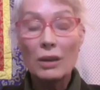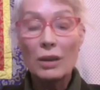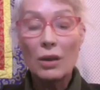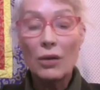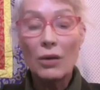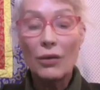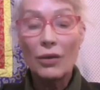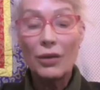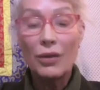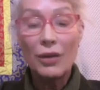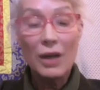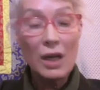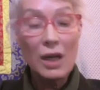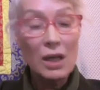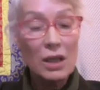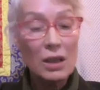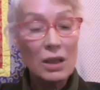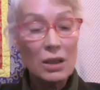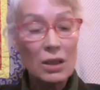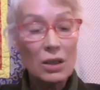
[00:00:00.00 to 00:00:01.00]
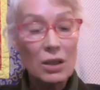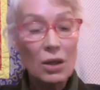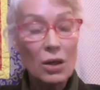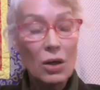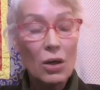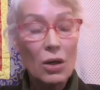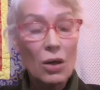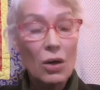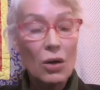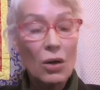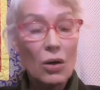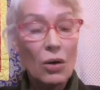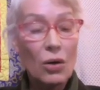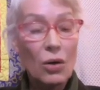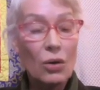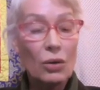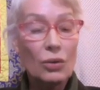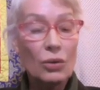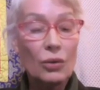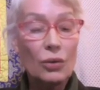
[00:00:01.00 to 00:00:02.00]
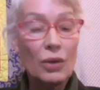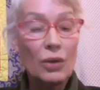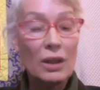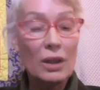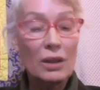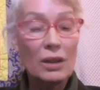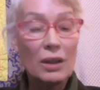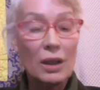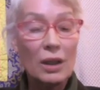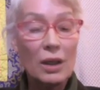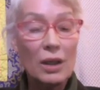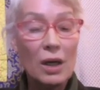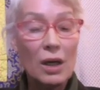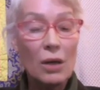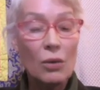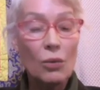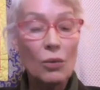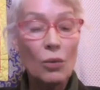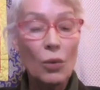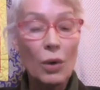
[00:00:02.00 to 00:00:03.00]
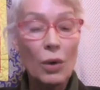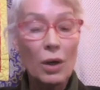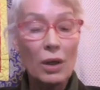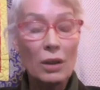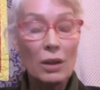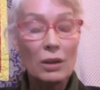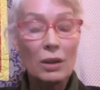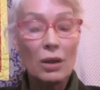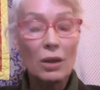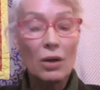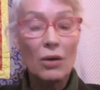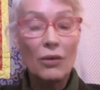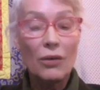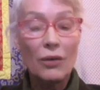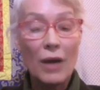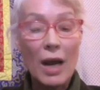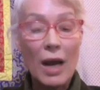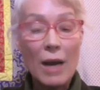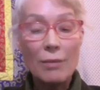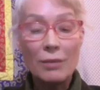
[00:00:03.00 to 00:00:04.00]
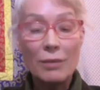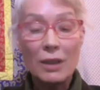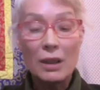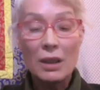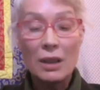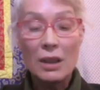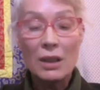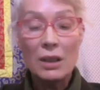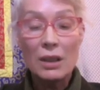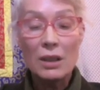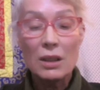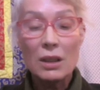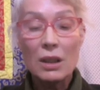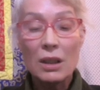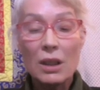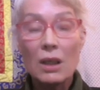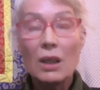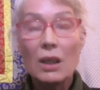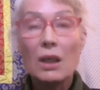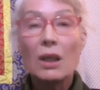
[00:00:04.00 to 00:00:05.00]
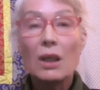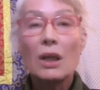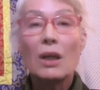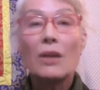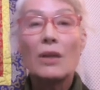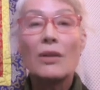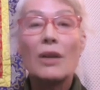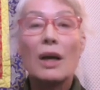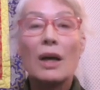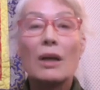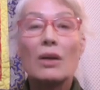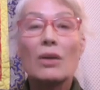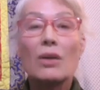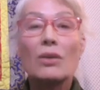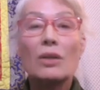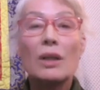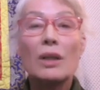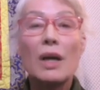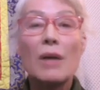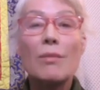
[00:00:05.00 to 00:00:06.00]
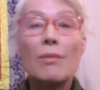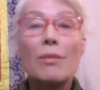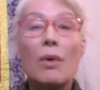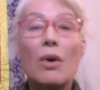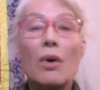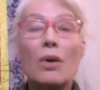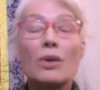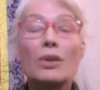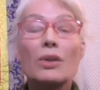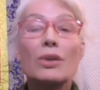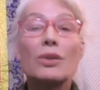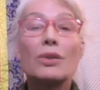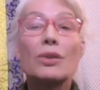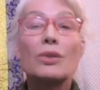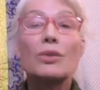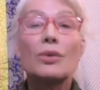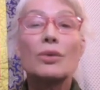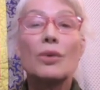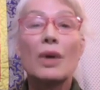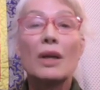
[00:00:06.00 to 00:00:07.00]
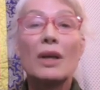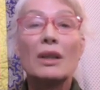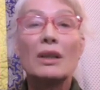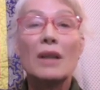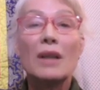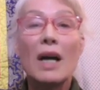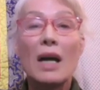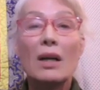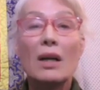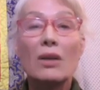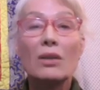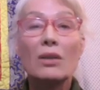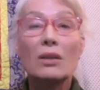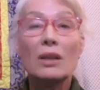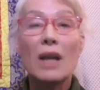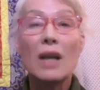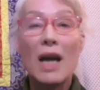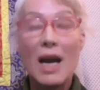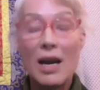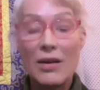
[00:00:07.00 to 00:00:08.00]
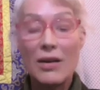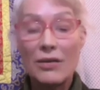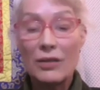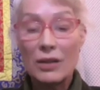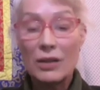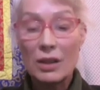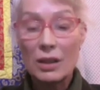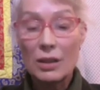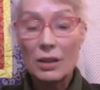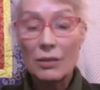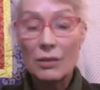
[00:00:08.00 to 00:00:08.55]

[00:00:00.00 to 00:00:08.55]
of things or to the internal world of emptiness that condemn us to entangled lives.